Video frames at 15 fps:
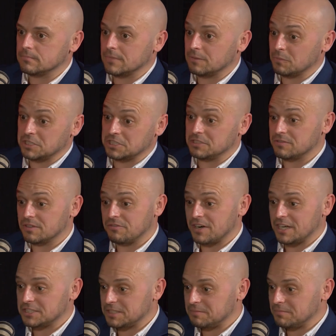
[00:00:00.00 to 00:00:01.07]
which is
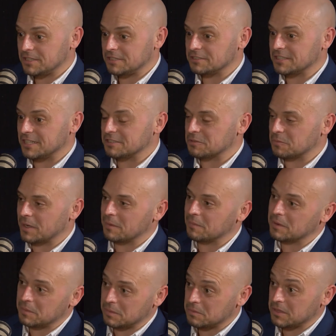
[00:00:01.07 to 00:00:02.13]
refreshing because that's the way
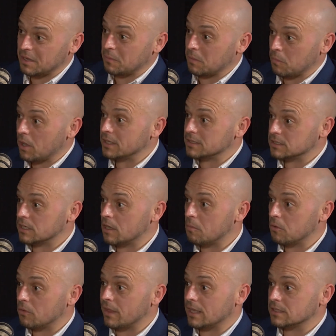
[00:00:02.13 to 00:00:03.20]
that we wanted to go.
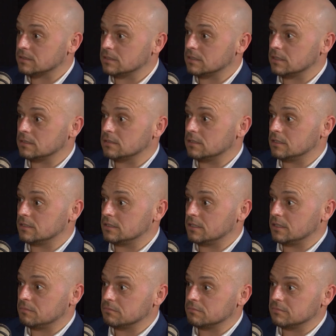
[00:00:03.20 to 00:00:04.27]
But that's the
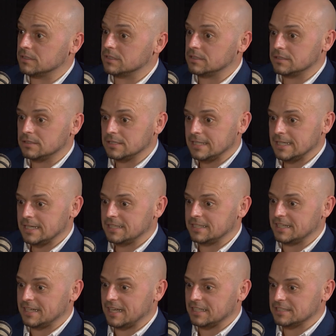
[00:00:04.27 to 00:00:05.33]

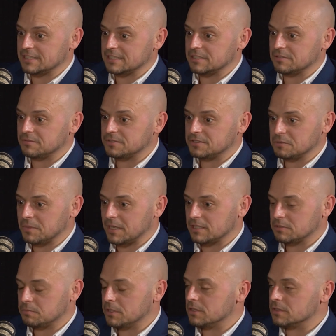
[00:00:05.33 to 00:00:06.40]
analysis of some
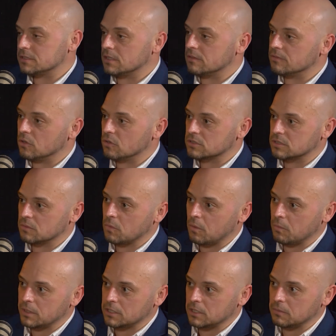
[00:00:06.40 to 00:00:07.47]
experts that have looked at
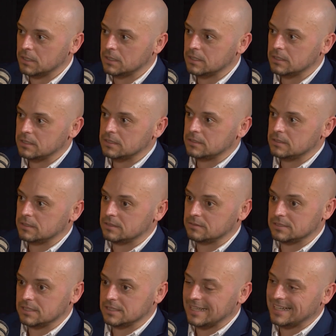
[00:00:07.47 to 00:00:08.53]
what we're doing and
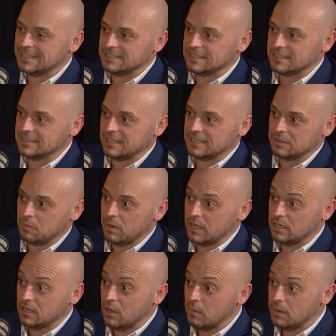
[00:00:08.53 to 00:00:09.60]
said that's exactly where
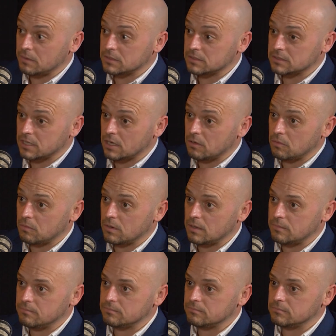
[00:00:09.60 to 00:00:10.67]
you're going. So
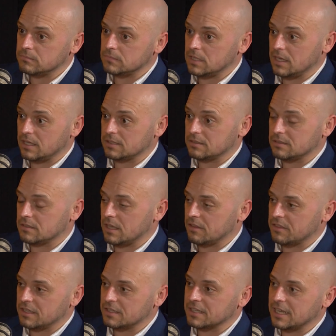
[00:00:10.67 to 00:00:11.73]
I
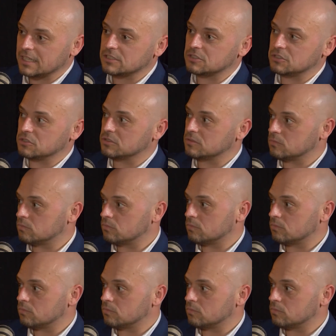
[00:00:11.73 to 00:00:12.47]
think that's just